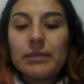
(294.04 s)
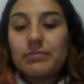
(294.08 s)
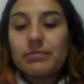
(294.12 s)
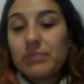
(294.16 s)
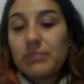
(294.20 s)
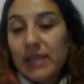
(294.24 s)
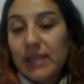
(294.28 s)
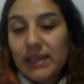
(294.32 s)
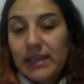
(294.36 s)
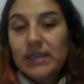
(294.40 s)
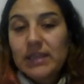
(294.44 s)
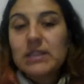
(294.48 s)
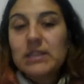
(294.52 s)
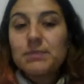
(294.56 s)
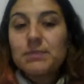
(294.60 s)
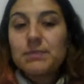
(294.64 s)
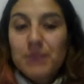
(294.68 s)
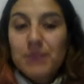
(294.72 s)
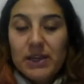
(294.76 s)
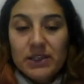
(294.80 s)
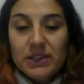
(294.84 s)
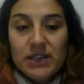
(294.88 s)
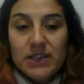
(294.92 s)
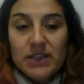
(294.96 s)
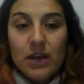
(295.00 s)
like
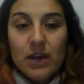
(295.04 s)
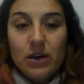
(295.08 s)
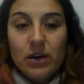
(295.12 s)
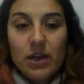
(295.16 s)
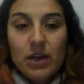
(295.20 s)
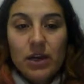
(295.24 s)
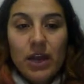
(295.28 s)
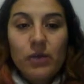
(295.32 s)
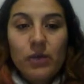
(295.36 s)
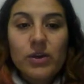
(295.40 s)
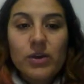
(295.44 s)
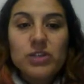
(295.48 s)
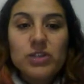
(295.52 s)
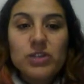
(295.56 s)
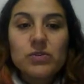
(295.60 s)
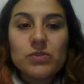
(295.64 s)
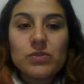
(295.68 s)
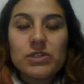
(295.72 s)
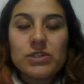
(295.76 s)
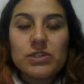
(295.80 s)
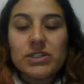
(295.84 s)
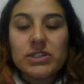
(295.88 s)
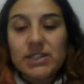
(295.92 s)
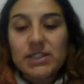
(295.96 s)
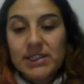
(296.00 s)
speak a second language,
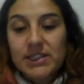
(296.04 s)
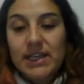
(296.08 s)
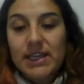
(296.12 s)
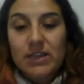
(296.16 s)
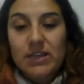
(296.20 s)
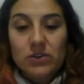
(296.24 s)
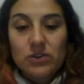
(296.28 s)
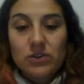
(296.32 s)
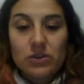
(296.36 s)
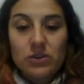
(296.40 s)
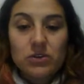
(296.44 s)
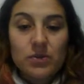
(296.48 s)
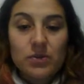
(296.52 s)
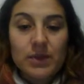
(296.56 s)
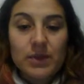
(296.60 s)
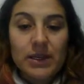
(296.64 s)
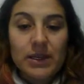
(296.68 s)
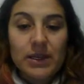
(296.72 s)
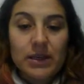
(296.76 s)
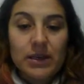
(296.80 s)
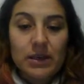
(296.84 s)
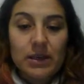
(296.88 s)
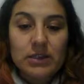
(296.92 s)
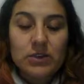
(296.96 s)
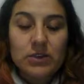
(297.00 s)
which in this case
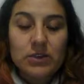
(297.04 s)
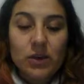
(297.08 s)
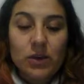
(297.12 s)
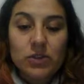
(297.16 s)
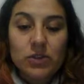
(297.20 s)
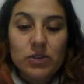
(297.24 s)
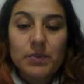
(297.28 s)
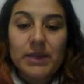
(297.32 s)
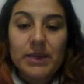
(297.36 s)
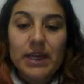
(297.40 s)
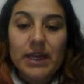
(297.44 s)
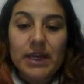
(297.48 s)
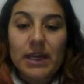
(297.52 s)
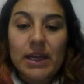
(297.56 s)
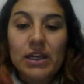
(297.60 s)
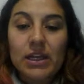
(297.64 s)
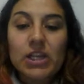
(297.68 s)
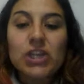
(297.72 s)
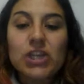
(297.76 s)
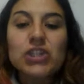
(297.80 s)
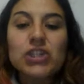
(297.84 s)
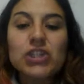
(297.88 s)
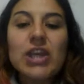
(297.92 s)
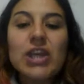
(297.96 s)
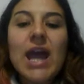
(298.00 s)
is going to be
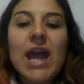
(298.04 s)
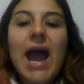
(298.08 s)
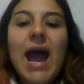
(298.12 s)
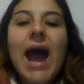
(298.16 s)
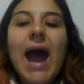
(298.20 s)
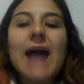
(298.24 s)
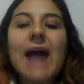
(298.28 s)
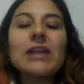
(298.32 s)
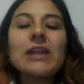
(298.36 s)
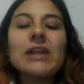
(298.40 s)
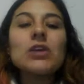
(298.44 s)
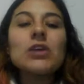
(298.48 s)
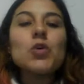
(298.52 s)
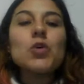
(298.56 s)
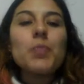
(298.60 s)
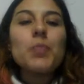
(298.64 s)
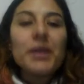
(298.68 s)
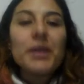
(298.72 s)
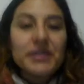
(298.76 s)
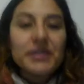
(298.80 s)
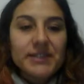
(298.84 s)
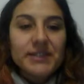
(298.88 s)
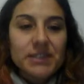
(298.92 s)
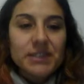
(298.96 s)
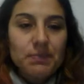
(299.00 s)
English, and who
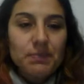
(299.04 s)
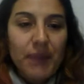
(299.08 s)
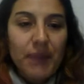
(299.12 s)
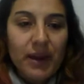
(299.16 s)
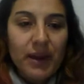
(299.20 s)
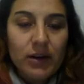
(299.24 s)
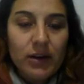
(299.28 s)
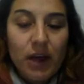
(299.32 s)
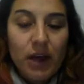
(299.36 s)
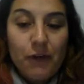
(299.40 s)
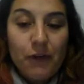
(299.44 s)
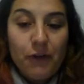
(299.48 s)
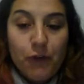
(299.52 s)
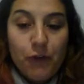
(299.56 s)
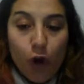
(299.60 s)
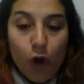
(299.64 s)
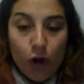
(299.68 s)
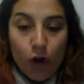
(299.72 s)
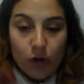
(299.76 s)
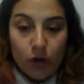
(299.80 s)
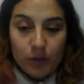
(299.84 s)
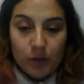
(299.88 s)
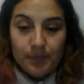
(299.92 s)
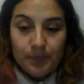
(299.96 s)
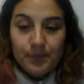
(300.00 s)
participate in a
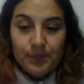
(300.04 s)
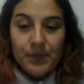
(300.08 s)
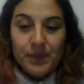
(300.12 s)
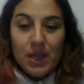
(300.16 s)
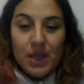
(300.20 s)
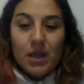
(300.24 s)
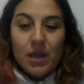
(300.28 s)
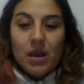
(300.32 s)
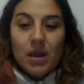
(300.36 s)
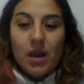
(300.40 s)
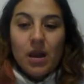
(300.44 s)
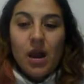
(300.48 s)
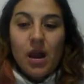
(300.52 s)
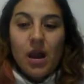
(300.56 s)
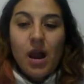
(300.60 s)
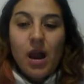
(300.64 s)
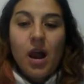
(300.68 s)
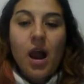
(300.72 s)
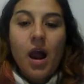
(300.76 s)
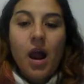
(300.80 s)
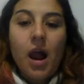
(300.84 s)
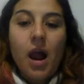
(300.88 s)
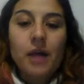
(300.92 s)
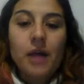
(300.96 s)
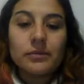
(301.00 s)
forum
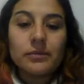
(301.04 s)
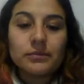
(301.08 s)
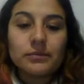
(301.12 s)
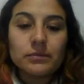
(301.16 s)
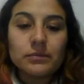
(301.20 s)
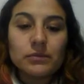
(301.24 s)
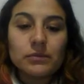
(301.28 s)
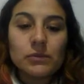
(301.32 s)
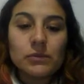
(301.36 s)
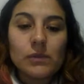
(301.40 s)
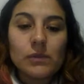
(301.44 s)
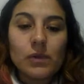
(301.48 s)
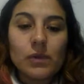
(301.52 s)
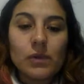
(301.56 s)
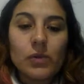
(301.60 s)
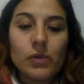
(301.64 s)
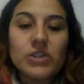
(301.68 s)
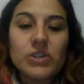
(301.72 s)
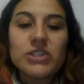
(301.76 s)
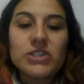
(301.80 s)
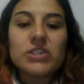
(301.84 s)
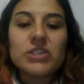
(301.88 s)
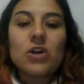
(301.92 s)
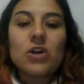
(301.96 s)
which is